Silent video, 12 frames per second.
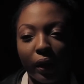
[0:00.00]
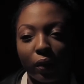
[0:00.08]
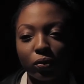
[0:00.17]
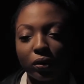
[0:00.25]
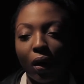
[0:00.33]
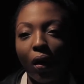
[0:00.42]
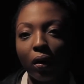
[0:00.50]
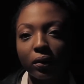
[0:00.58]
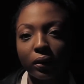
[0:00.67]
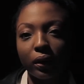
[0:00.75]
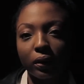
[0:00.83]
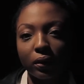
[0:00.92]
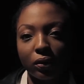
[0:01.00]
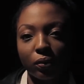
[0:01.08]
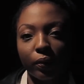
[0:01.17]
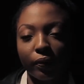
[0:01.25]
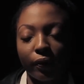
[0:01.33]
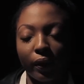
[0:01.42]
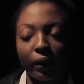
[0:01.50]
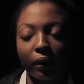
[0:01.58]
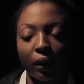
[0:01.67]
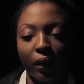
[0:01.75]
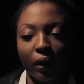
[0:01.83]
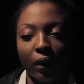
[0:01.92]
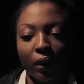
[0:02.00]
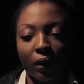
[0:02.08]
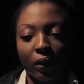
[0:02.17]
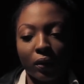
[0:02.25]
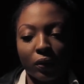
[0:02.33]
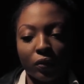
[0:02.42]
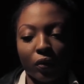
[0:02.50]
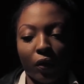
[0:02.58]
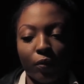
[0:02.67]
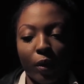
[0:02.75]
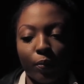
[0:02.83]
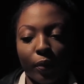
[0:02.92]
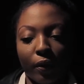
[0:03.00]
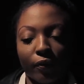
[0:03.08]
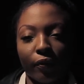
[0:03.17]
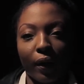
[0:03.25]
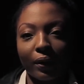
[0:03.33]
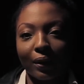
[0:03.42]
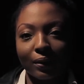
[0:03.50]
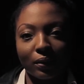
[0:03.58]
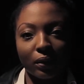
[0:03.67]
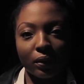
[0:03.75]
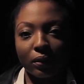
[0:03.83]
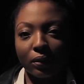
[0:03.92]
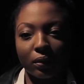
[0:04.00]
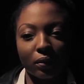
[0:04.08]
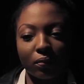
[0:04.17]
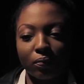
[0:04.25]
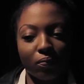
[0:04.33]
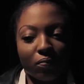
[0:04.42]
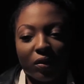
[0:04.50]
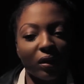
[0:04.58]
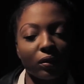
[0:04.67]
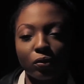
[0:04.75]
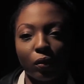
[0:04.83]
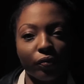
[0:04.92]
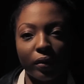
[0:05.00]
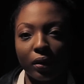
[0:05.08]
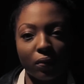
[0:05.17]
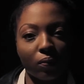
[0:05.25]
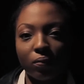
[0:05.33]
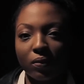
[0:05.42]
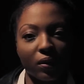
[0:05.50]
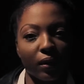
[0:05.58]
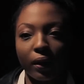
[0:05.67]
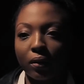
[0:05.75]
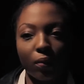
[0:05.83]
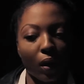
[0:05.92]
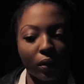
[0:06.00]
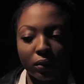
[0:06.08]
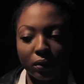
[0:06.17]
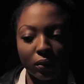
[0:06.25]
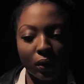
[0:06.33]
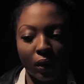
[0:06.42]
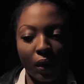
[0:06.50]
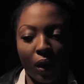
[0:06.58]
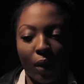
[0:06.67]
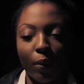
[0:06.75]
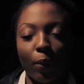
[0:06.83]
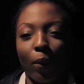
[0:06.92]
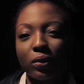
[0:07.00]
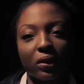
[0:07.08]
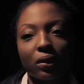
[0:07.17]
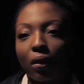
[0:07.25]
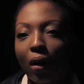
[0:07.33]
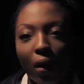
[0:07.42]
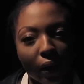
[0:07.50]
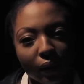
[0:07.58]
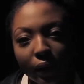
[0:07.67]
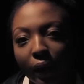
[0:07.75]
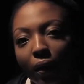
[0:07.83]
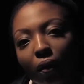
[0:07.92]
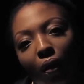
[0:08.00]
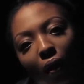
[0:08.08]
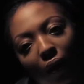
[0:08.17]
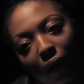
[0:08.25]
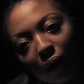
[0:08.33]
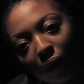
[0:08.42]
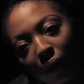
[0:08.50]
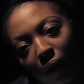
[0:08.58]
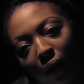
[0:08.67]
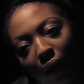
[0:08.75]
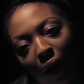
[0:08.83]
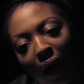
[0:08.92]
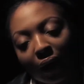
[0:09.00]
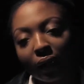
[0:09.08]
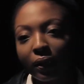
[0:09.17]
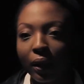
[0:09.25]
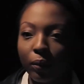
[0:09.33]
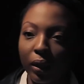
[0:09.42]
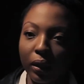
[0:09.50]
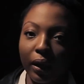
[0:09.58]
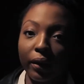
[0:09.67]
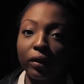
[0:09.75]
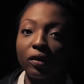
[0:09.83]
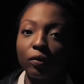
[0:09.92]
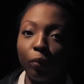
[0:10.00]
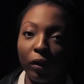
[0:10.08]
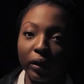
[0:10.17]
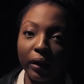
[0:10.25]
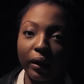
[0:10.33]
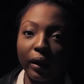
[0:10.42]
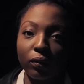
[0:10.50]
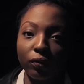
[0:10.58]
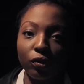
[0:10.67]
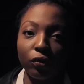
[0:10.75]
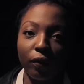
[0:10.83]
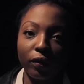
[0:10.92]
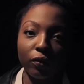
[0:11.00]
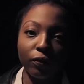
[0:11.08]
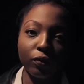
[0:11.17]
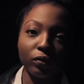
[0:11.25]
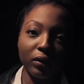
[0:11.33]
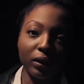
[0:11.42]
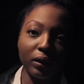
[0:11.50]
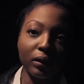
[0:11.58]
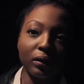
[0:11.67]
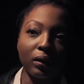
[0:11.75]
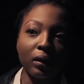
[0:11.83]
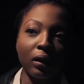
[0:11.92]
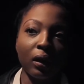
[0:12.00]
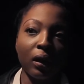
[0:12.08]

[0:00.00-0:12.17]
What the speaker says: year. It was a hard year, to be fair. So I remember finances, things weren't really saying much. I remember I wanted a car, I didn't get a car. Academically, at this point, at the end of 2014,